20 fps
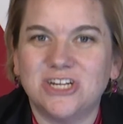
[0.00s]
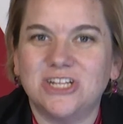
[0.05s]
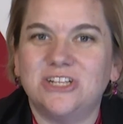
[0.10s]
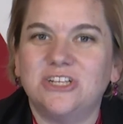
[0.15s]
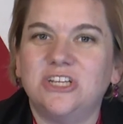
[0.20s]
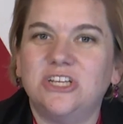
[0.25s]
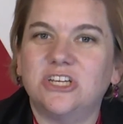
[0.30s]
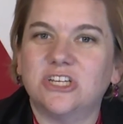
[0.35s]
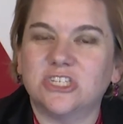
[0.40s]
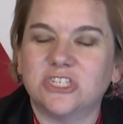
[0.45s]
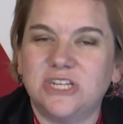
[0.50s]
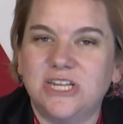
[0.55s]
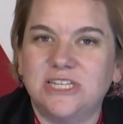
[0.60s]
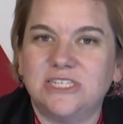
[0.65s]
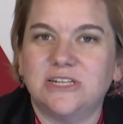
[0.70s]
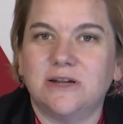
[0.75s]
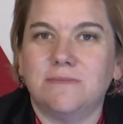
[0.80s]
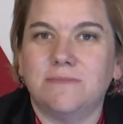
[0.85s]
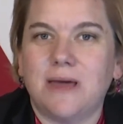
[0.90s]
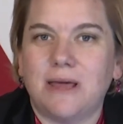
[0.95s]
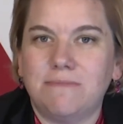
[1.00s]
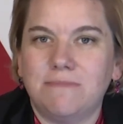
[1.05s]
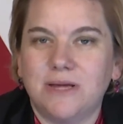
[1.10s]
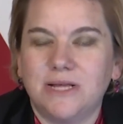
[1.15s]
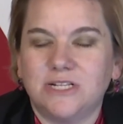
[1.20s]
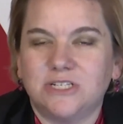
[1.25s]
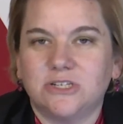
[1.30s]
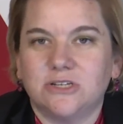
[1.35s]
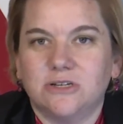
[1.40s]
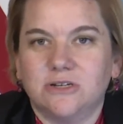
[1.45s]
It just needs an
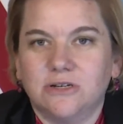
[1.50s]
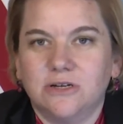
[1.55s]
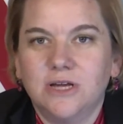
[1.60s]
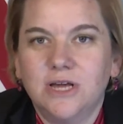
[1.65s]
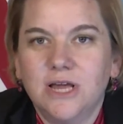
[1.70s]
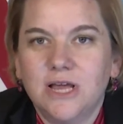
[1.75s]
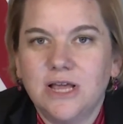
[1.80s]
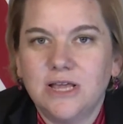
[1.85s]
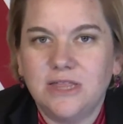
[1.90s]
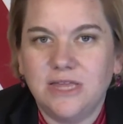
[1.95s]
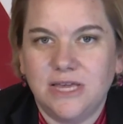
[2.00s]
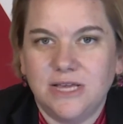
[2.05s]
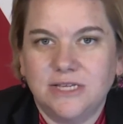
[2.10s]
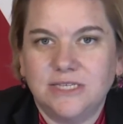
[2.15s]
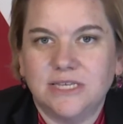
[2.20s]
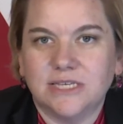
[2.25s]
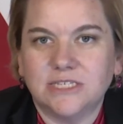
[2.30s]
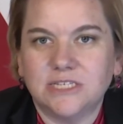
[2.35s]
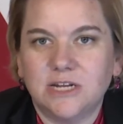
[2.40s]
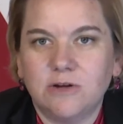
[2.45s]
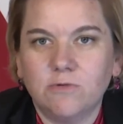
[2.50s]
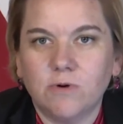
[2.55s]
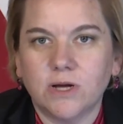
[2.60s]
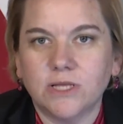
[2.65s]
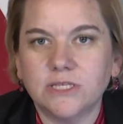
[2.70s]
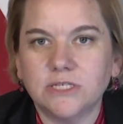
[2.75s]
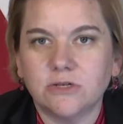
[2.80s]
amendment to the existing one,